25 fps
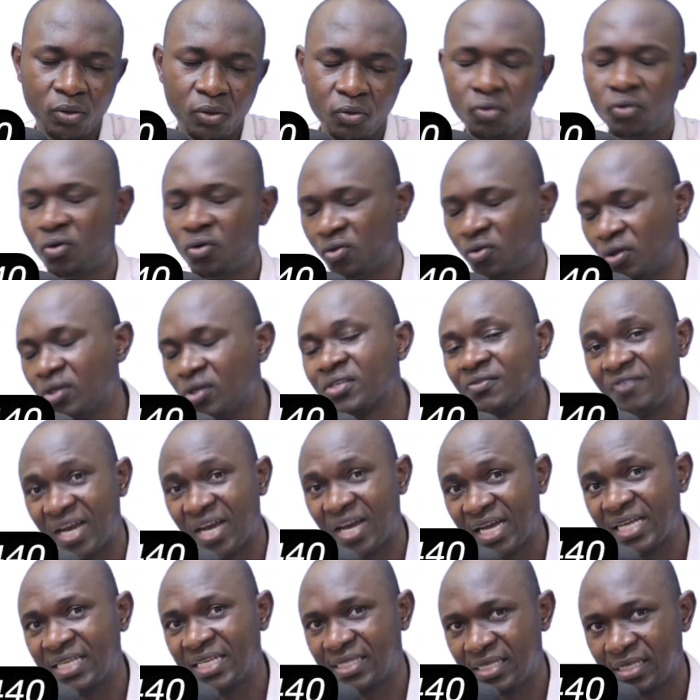those
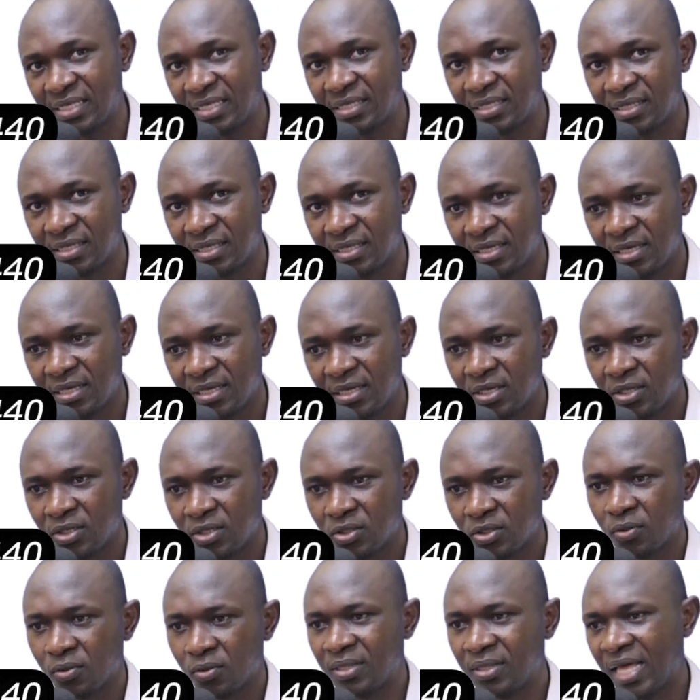vacancies.
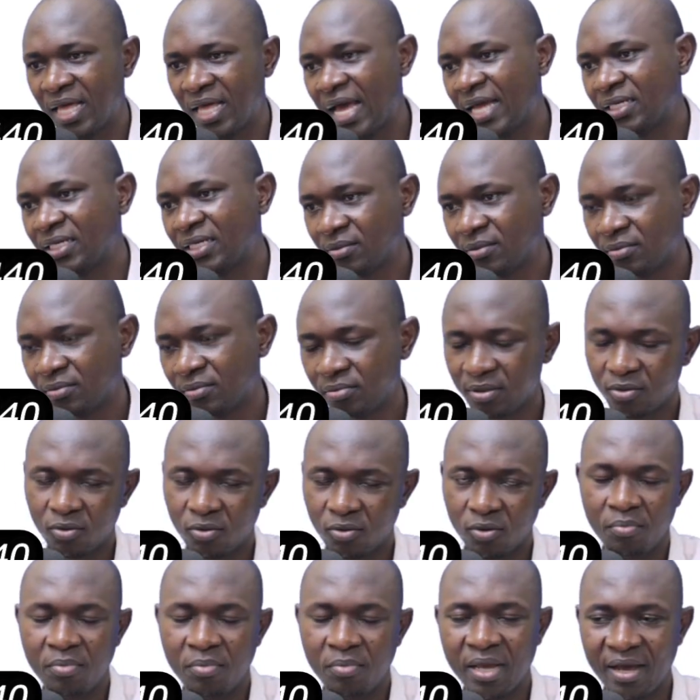So that
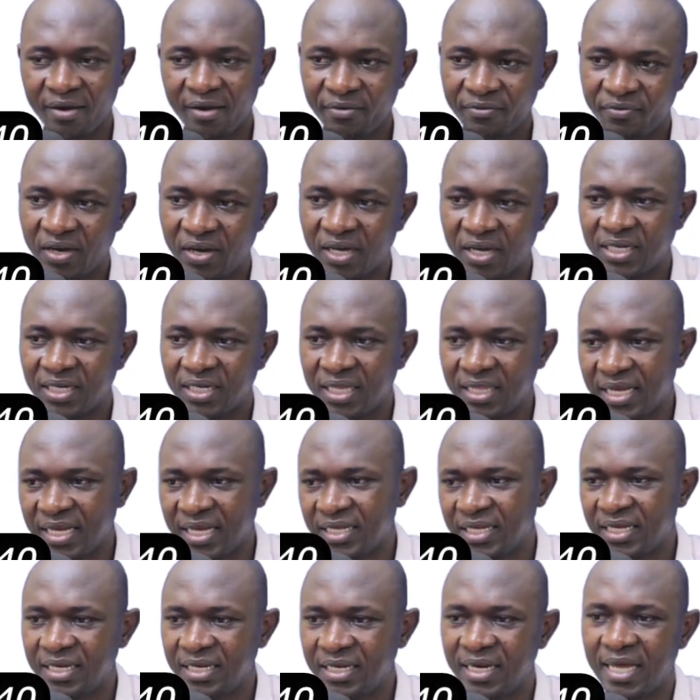could be a factor that
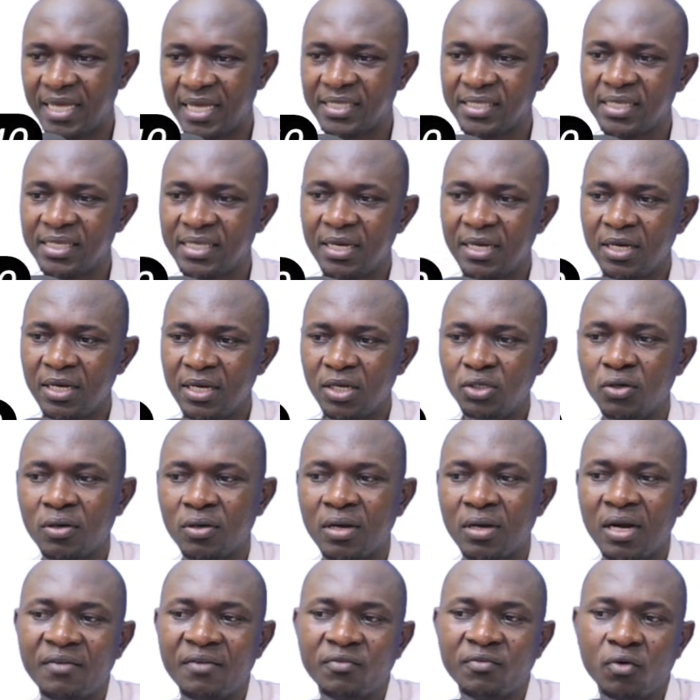hinders
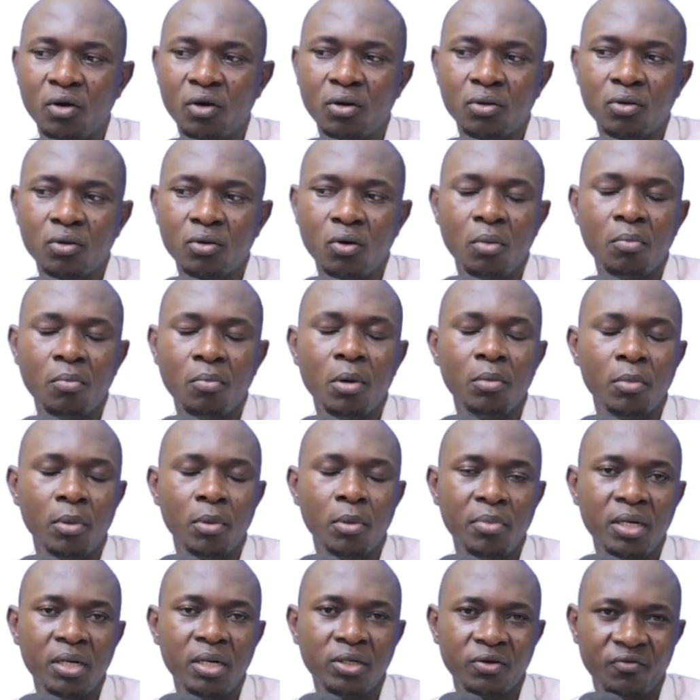geographical global
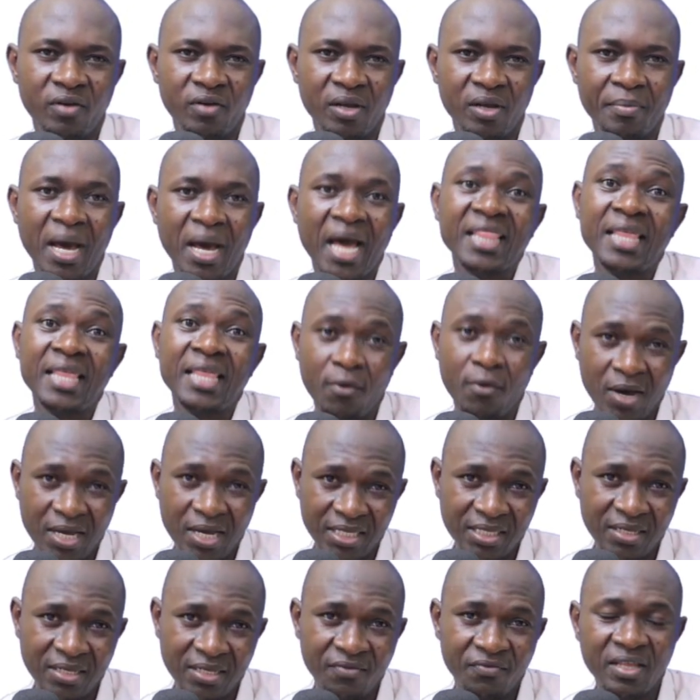mobility of labor.
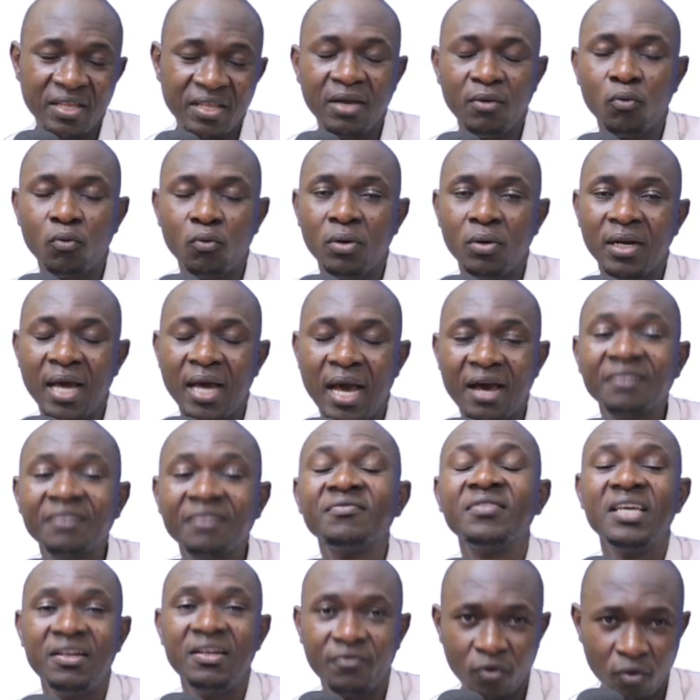Otherwise, if they would have
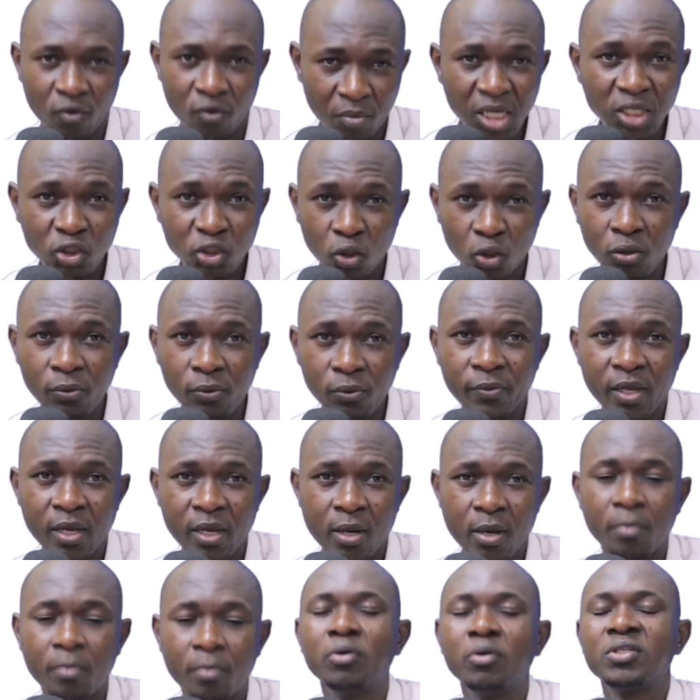the information,
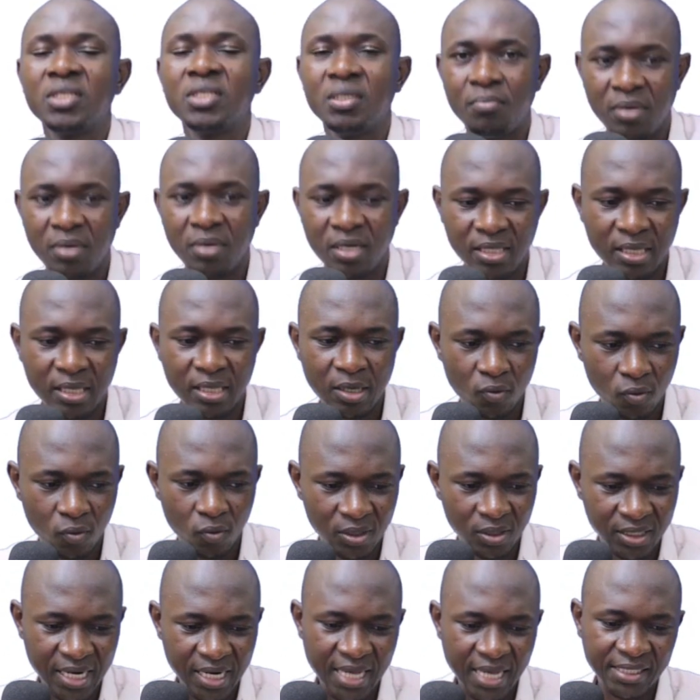possibly they will
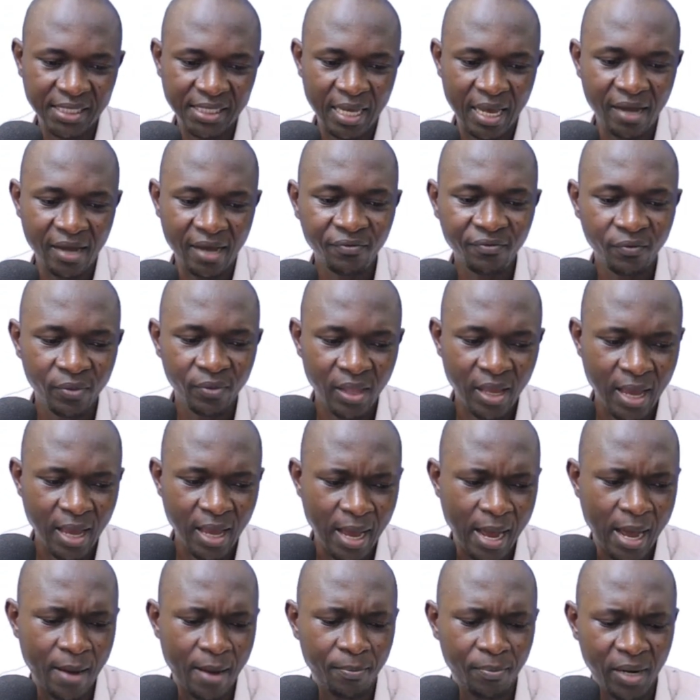just have
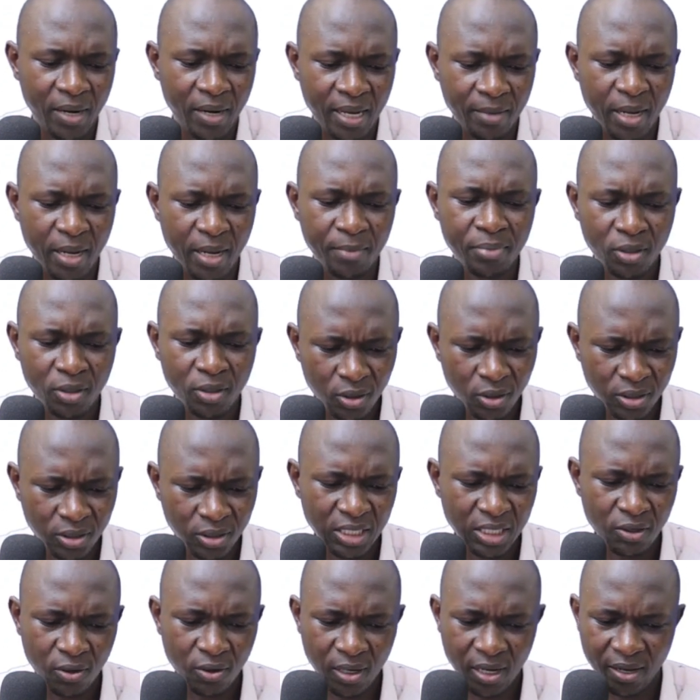applied. But because
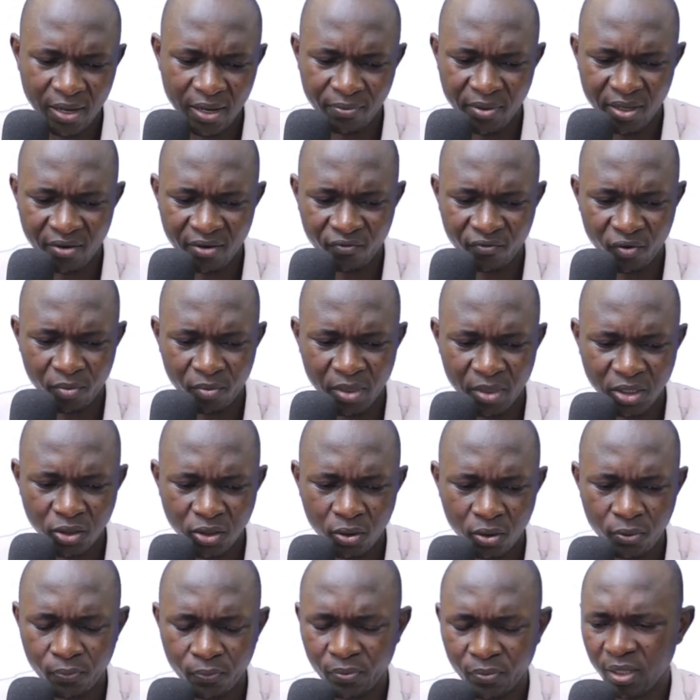they don't have the
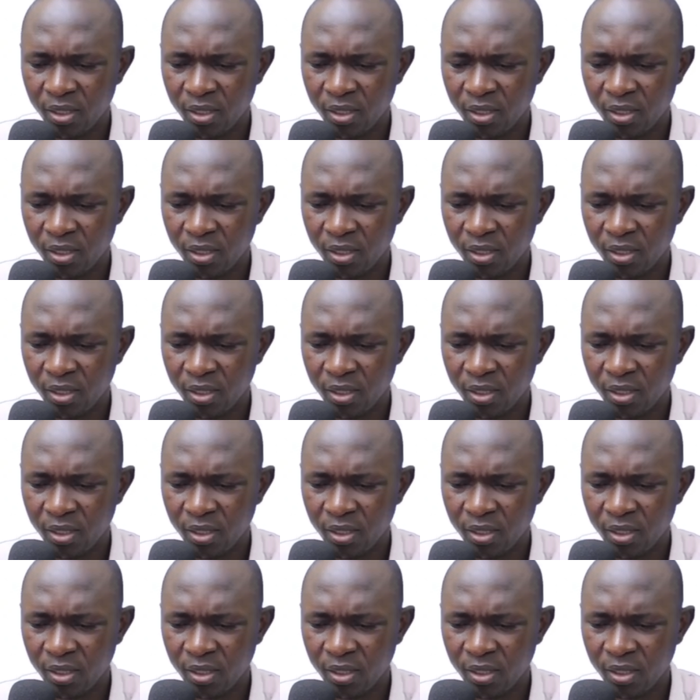information,